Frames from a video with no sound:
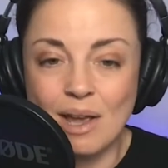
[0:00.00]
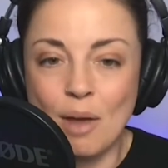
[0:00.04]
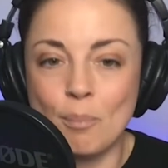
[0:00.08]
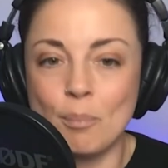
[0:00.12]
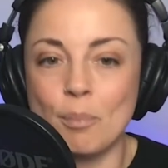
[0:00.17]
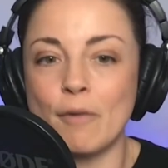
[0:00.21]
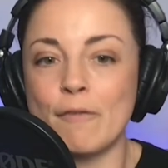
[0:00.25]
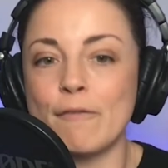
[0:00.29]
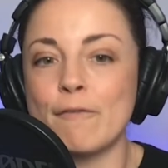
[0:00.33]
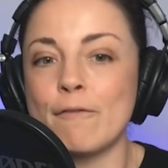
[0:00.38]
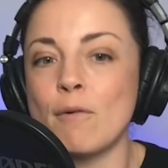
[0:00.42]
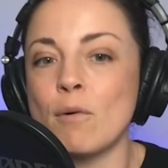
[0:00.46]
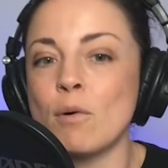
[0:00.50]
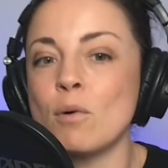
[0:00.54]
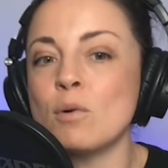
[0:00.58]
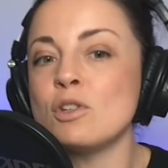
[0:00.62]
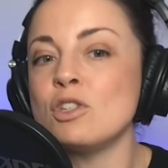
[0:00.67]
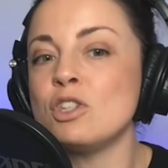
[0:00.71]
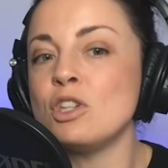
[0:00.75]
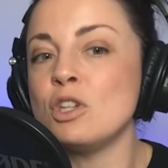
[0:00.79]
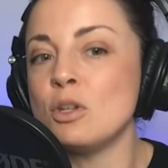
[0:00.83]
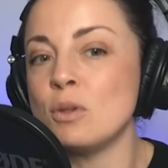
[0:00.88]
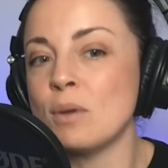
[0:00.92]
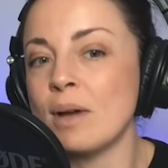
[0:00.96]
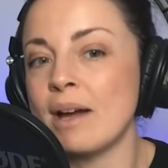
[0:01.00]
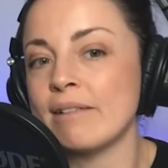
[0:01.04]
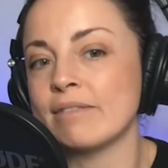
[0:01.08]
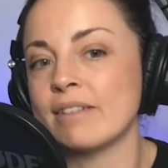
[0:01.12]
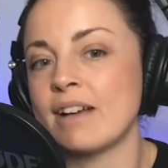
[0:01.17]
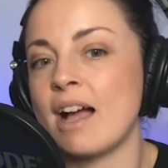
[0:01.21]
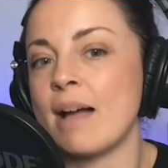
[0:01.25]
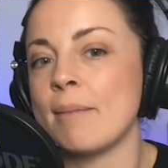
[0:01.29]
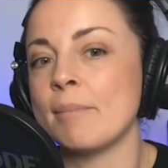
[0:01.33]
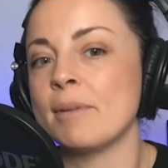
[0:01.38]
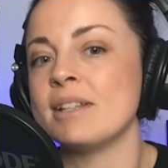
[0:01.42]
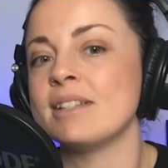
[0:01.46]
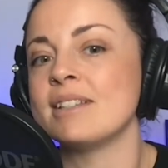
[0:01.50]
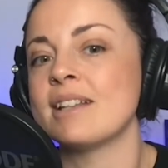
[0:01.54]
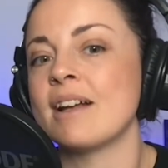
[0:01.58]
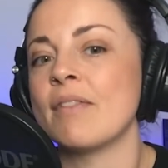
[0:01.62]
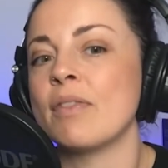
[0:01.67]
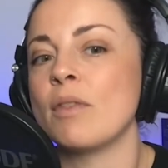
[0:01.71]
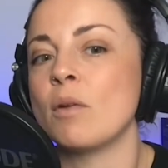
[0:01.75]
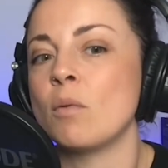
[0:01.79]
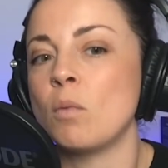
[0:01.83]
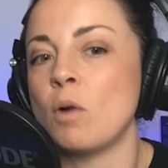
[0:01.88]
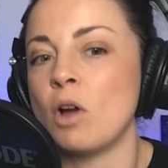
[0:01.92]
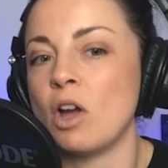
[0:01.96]
before you have come and done
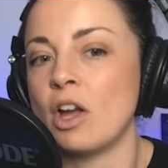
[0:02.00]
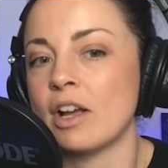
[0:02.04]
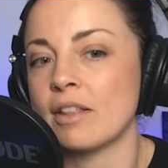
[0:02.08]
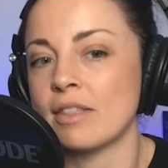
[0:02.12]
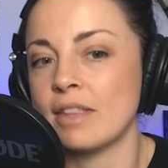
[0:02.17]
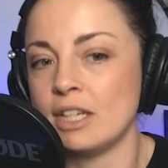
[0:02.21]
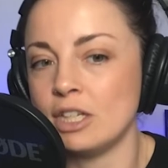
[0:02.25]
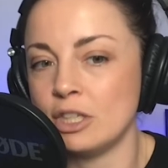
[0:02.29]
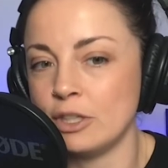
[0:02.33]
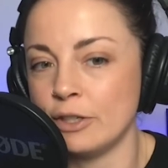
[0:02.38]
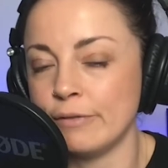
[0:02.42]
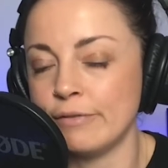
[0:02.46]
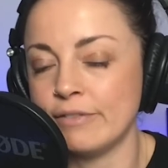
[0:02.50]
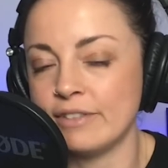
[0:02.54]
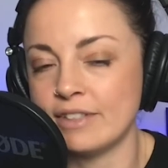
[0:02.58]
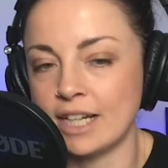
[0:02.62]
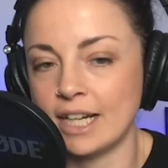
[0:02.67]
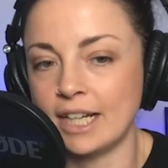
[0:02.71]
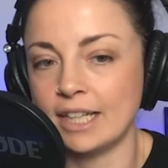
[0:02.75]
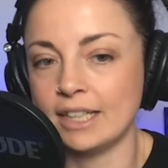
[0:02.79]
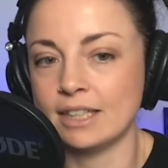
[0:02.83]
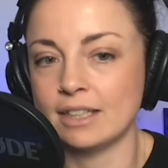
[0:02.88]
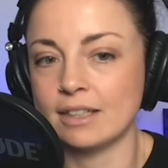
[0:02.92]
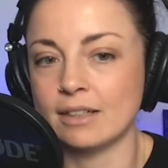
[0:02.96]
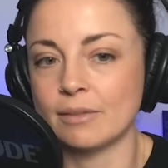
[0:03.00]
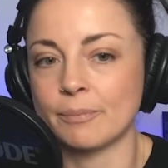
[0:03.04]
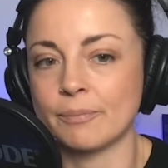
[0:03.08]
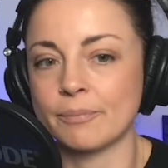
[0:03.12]
the work that you've done.